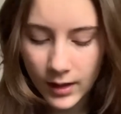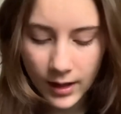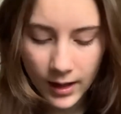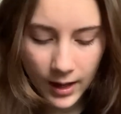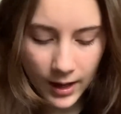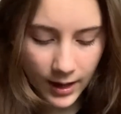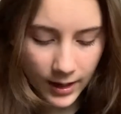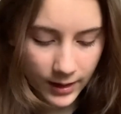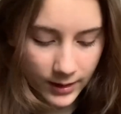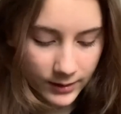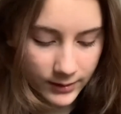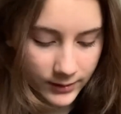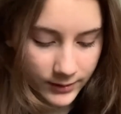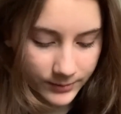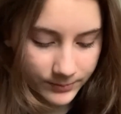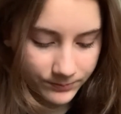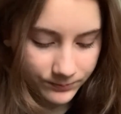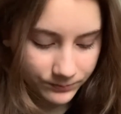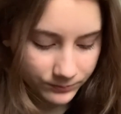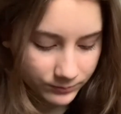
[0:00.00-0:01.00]
And
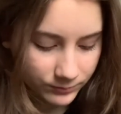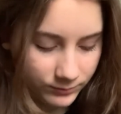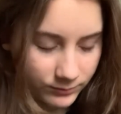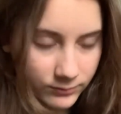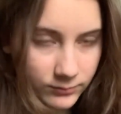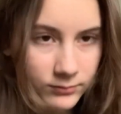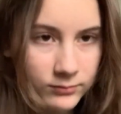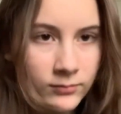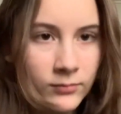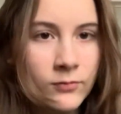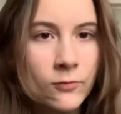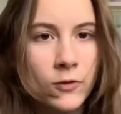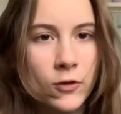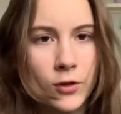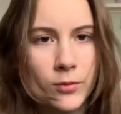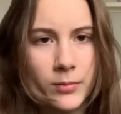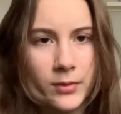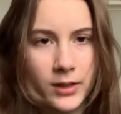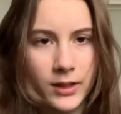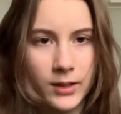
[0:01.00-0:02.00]
for
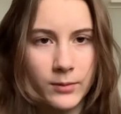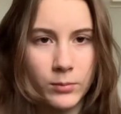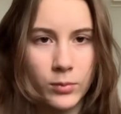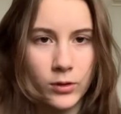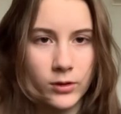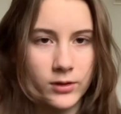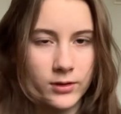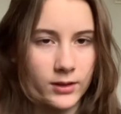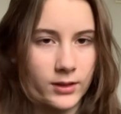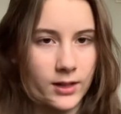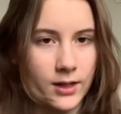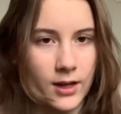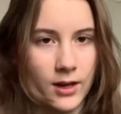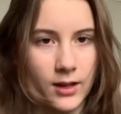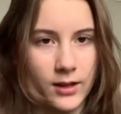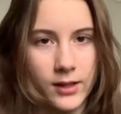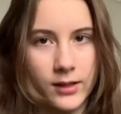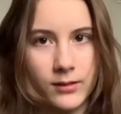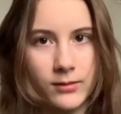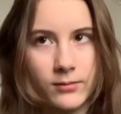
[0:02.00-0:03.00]
me personally,
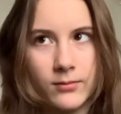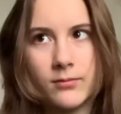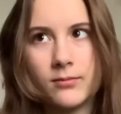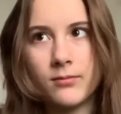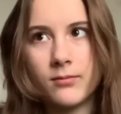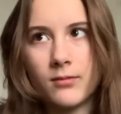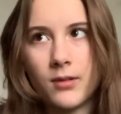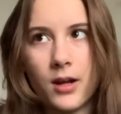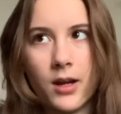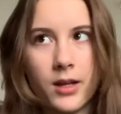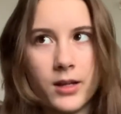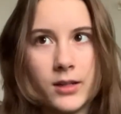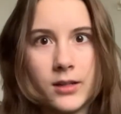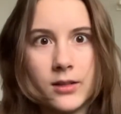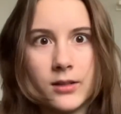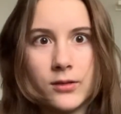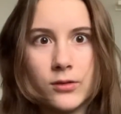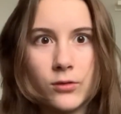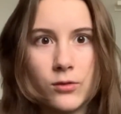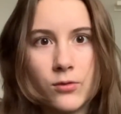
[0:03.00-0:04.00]

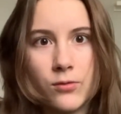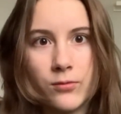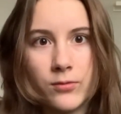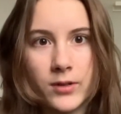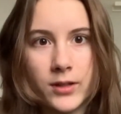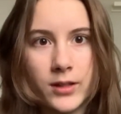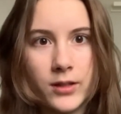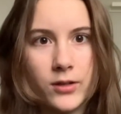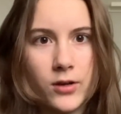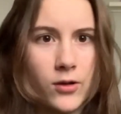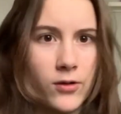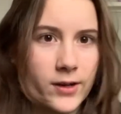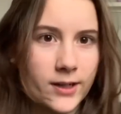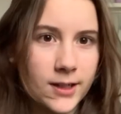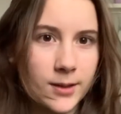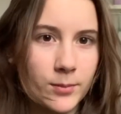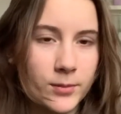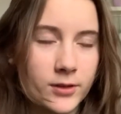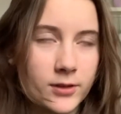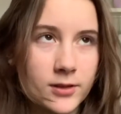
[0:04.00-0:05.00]
I don't really know any
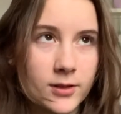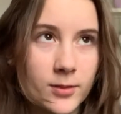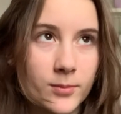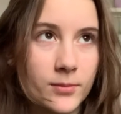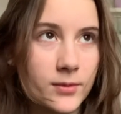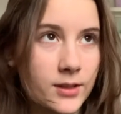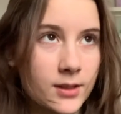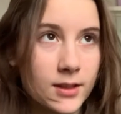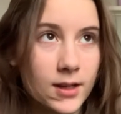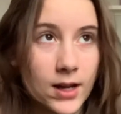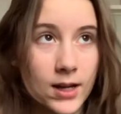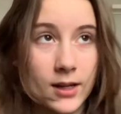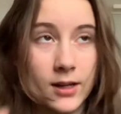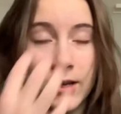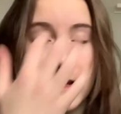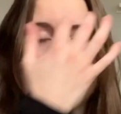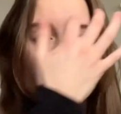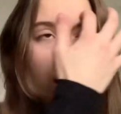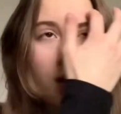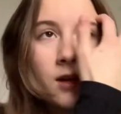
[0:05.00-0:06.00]
Muslims, and
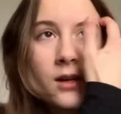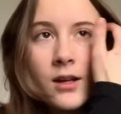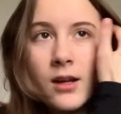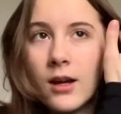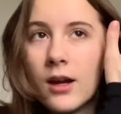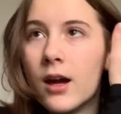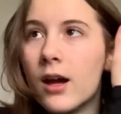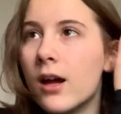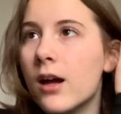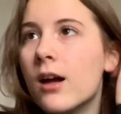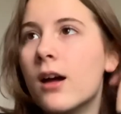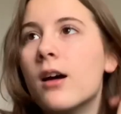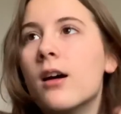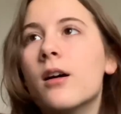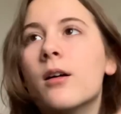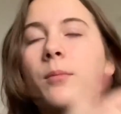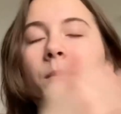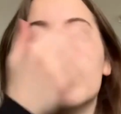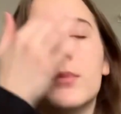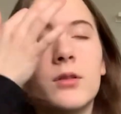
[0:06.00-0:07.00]

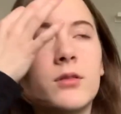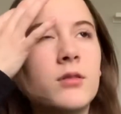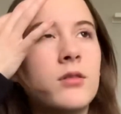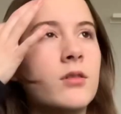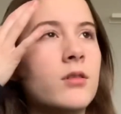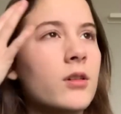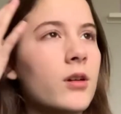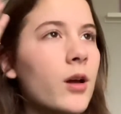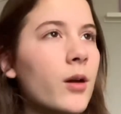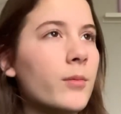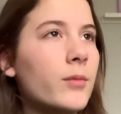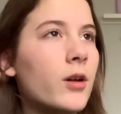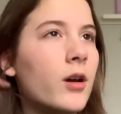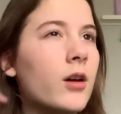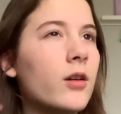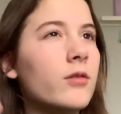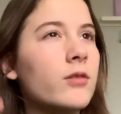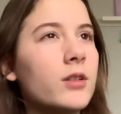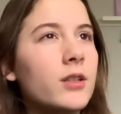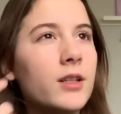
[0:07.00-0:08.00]
I'm
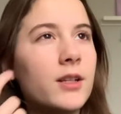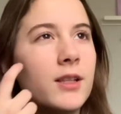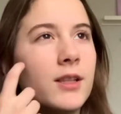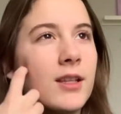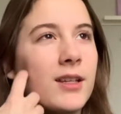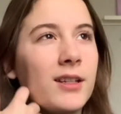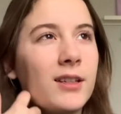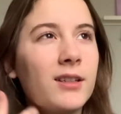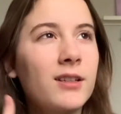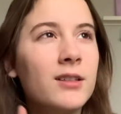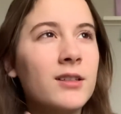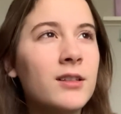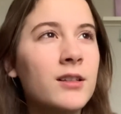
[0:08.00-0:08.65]
not really like,